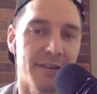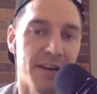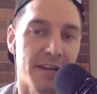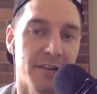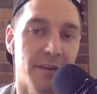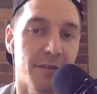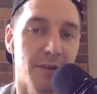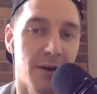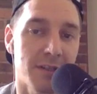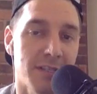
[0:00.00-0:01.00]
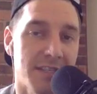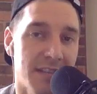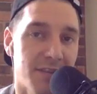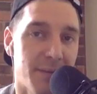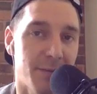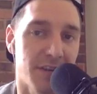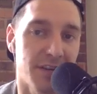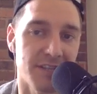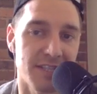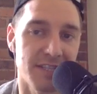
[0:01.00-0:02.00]
director of Cause-Centric
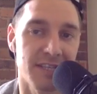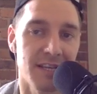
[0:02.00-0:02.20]
Productions,